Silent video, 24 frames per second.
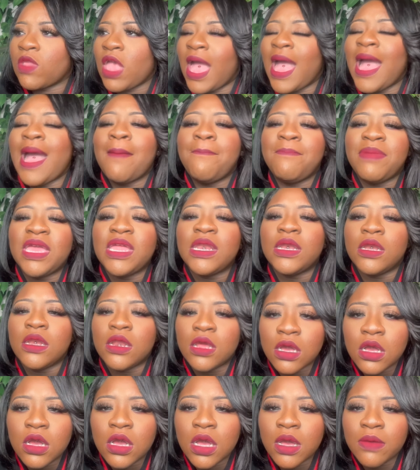I've been
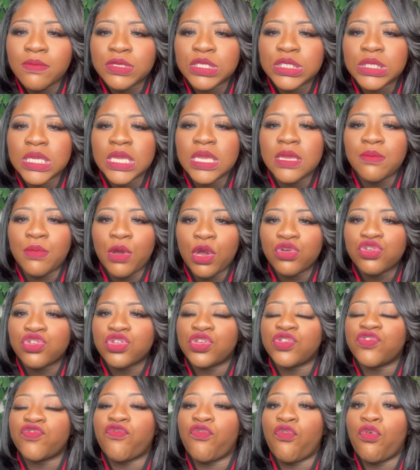numb to
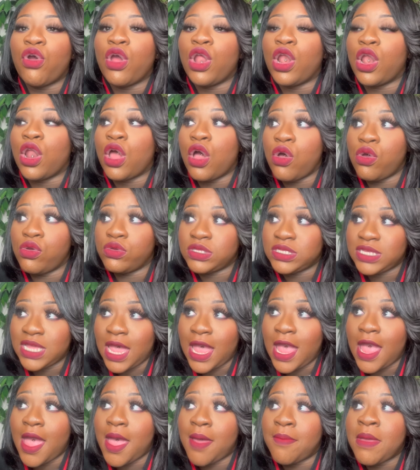emotions for a long
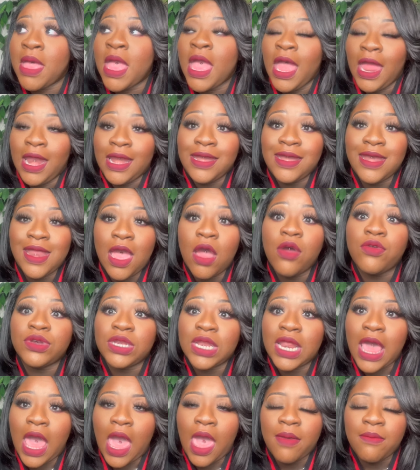time. Now
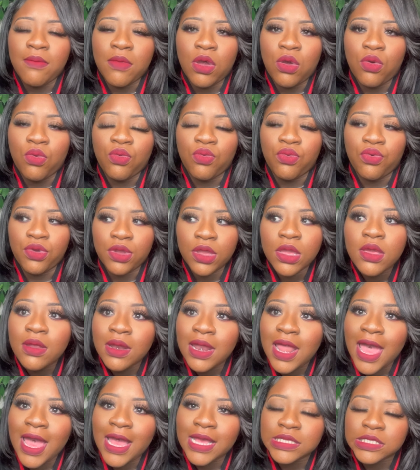that I'm
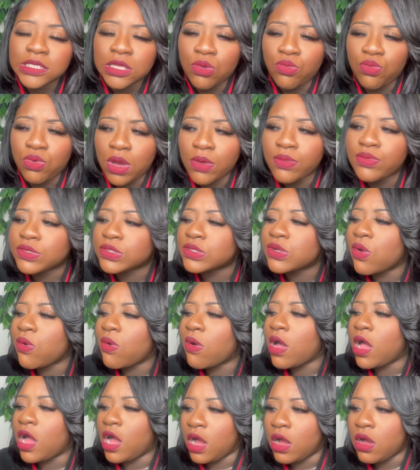realizing what was
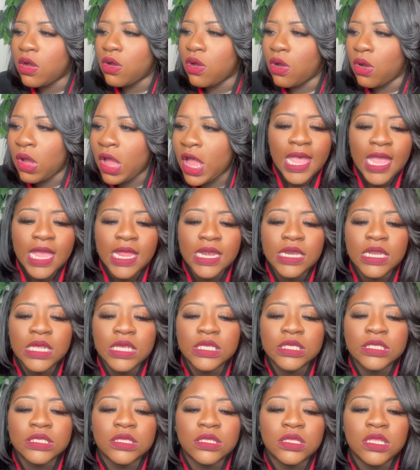going on in
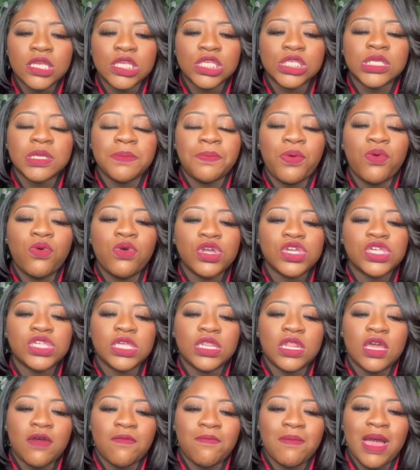this
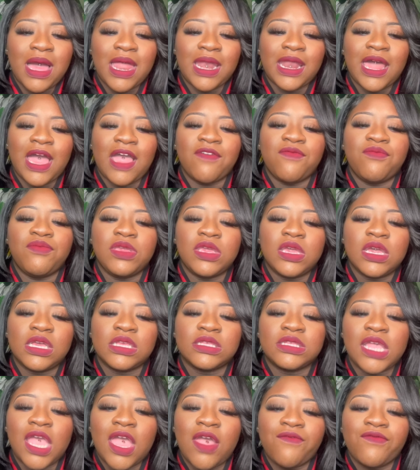portion of my life,
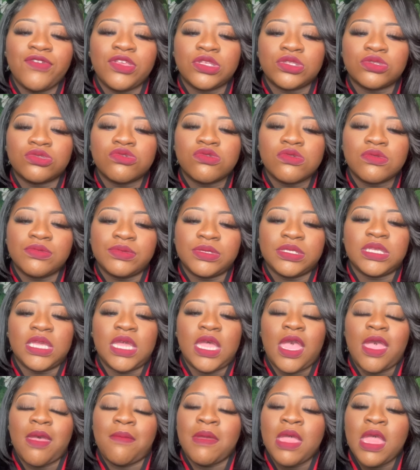because every story
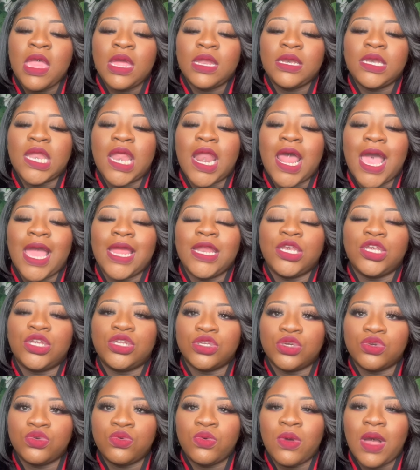time that I
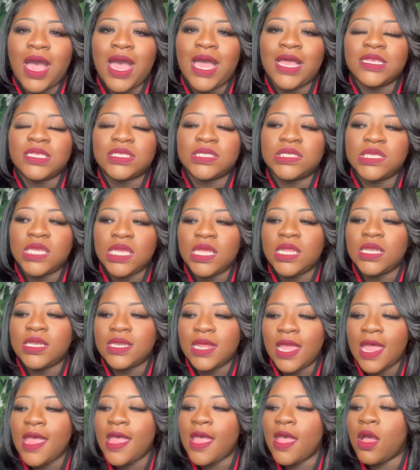do, I sit
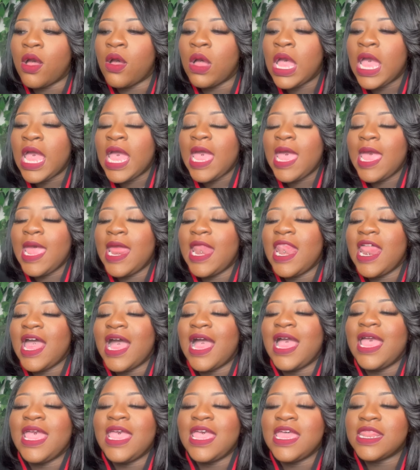down and
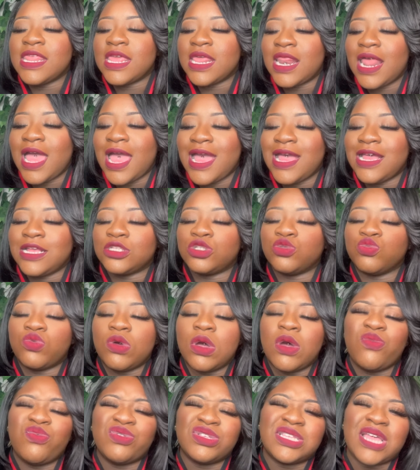I analyze
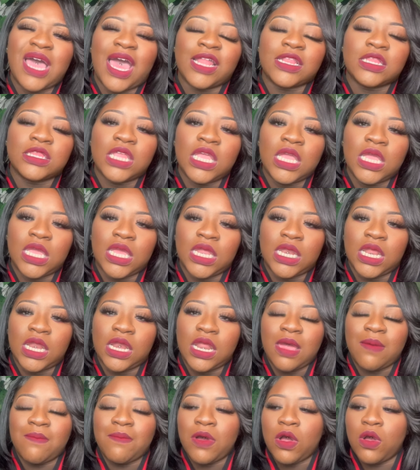what was I thinking in
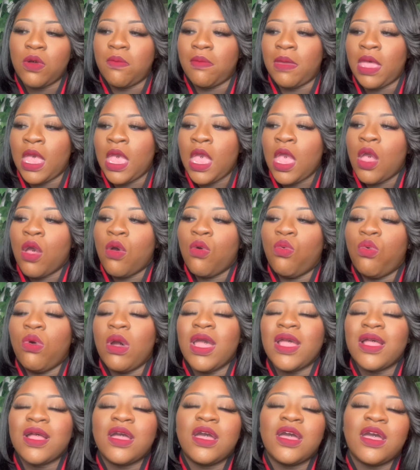that moment.
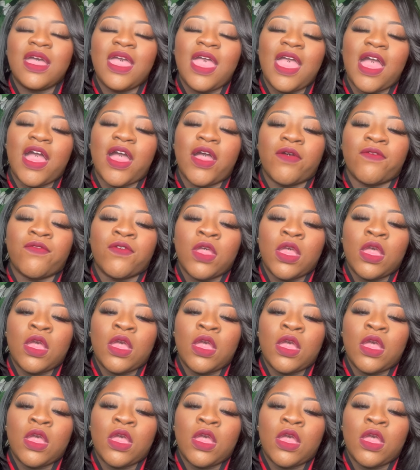What could have